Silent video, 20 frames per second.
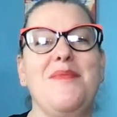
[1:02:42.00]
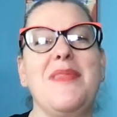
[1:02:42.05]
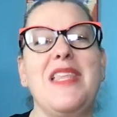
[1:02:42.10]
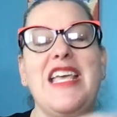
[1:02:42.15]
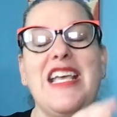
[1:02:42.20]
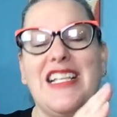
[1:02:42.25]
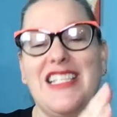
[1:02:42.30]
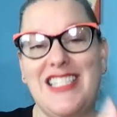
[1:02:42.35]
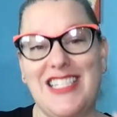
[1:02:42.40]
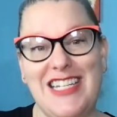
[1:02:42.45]

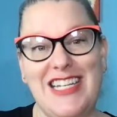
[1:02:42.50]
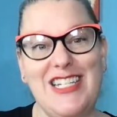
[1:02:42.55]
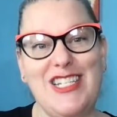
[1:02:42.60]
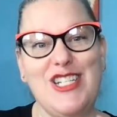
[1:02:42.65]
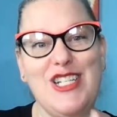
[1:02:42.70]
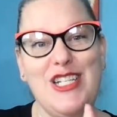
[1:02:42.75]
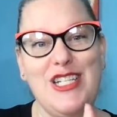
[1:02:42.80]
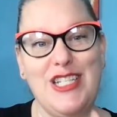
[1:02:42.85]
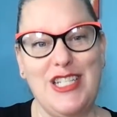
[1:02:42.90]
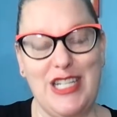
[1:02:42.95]

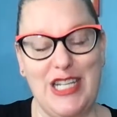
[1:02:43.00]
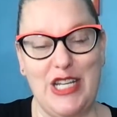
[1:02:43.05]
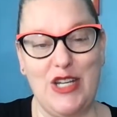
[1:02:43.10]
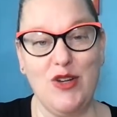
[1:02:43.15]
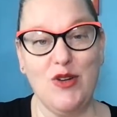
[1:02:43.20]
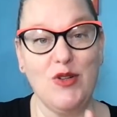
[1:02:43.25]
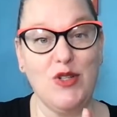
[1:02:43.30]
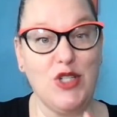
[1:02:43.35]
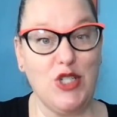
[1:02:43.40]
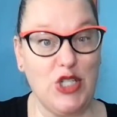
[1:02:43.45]
Extension
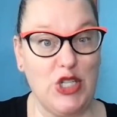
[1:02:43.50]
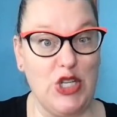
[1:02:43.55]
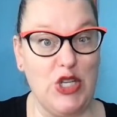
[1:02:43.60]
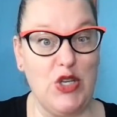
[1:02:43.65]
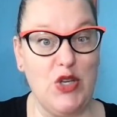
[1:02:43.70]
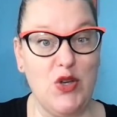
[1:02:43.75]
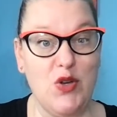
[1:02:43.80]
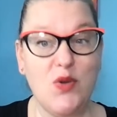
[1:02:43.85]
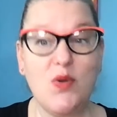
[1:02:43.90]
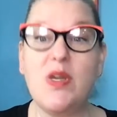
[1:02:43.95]
Tier
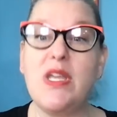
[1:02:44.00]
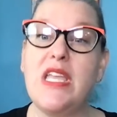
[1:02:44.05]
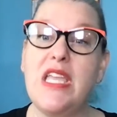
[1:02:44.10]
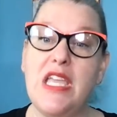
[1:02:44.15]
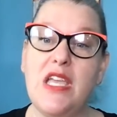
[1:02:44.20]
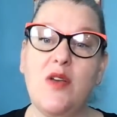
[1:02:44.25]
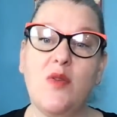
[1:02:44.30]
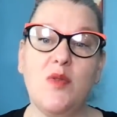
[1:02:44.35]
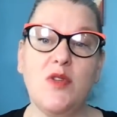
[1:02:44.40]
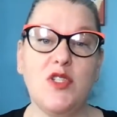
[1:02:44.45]
2
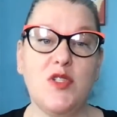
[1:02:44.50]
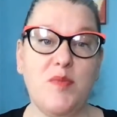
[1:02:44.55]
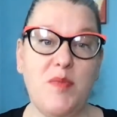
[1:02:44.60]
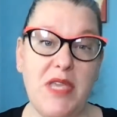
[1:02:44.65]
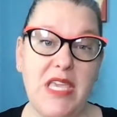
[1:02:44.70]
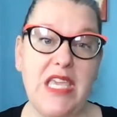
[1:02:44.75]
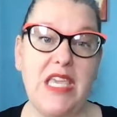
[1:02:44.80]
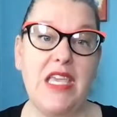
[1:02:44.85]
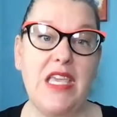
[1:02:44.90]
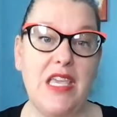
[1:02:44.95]
equals
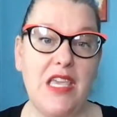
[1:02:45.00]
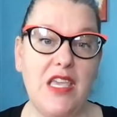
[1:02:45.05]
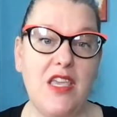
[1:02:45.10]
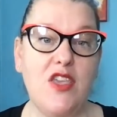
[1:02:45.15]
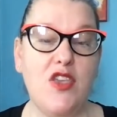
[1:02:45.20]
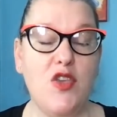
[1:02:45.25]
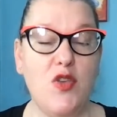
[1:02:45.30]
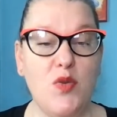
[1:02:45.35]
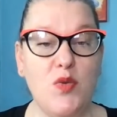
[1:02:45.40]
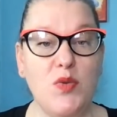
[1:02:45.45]

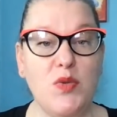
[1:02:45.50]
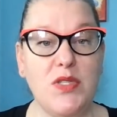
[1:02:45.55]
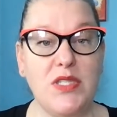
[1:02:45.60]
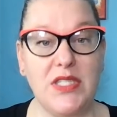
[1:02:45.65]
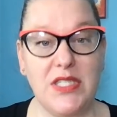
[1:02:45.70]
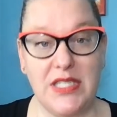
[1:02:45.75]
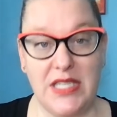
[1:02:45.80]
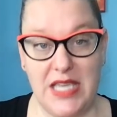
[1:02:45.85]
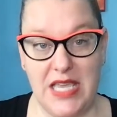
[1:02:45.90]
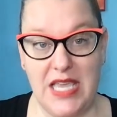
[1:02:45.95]

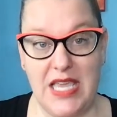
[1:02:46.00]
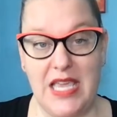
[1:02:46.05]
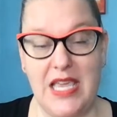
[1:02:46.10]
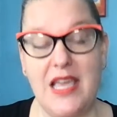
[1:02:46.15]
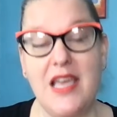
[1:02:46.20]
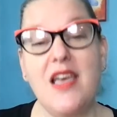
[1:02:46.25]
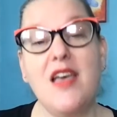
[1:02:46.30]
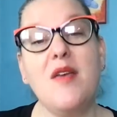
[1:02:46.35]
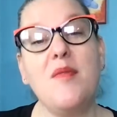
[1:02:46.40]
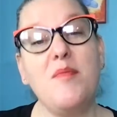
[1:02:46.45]

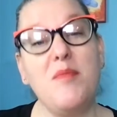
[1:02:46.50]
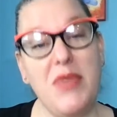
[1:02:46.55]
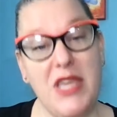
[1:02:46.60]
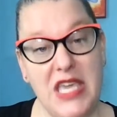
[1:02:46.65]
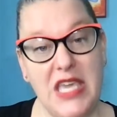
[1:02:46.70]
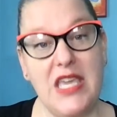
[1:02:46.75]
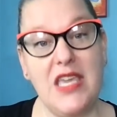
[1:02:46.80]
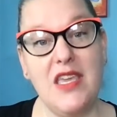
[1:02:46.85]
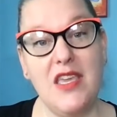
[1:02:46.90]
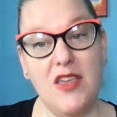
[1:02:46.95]
PEUC.
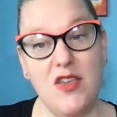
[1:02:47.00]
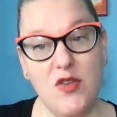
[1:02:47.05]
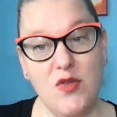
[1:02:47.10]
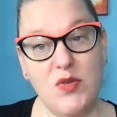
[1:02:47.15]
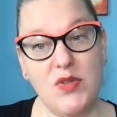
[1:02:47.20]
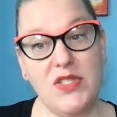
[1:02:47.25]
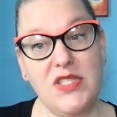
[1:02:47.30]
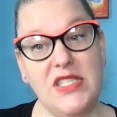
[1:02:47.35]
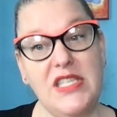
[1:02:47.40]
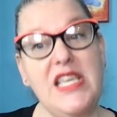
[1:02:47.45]

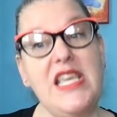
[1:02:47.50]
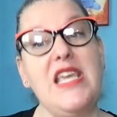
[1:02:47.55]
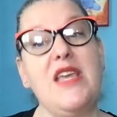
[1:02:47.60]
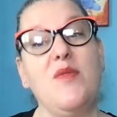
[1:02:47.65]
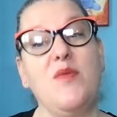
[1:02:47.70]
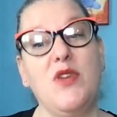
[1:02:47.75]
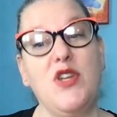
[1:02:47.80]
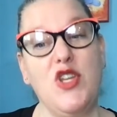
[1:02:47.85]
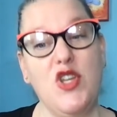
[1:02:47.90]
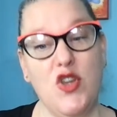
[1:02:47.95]
PEUC,
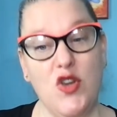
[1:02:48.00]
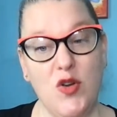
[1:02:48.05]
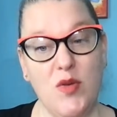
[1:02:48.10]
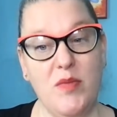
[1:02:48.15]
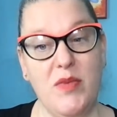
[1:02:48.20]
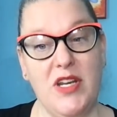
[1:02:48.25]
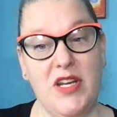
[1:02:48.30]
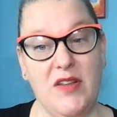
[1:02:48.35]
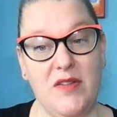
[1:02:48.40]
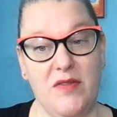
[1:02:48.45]
when your
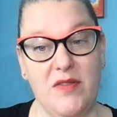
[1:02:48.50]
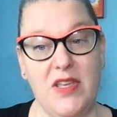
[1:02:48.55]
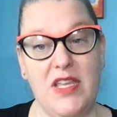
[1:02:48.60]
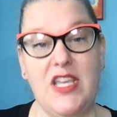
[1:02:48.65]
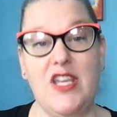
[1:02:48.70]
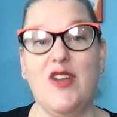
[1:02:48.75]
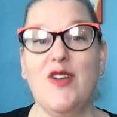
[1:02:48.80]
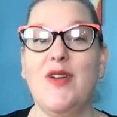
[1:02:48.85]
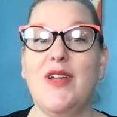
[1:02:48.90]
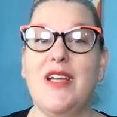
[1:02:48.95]
benefit
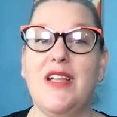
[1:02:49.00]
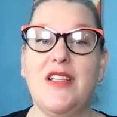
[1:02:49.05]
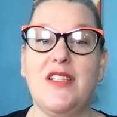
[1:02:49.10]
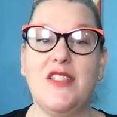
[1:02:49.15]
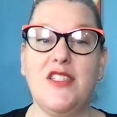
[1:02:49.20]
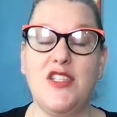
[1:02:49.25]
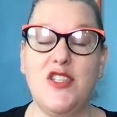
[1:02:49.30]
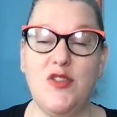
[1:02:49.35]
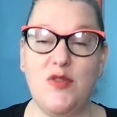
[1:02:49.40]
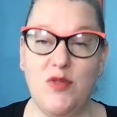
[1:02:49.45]
year
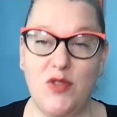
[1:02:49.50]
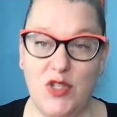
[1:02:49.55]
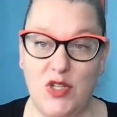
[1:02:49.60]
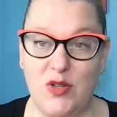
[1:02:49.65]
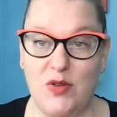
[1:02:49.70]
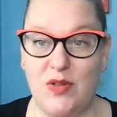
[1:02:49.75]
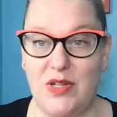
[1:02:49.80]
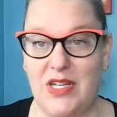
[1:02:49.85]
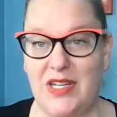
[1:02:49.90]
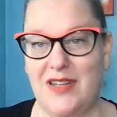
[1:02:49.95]
ends, you
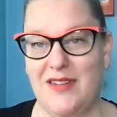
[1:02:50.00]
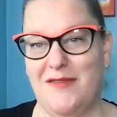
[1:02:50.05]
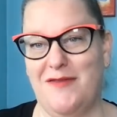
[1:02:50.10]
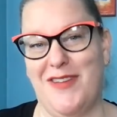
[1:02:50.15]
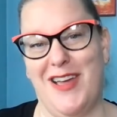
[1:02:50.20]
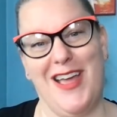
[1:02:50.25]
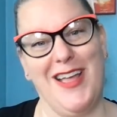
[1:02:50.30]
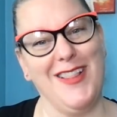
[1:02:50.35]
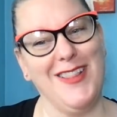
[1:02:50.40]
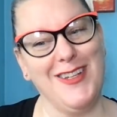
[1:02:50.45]
do need to
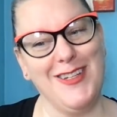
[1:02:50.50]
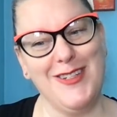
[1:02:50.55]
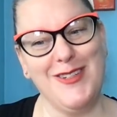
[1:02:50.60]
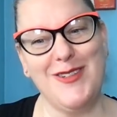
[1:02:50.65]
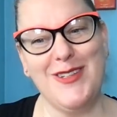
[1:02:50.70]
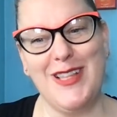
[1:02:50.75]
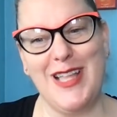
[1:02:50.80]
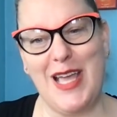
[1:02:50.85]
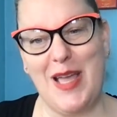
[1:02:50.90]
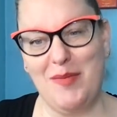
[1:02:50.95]
file a
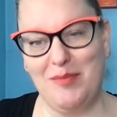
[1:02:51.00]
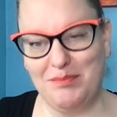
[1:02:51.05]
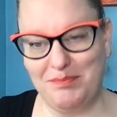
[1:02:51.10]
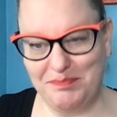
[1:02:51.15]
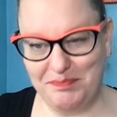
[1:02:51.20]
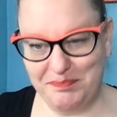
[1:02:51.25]
new claim.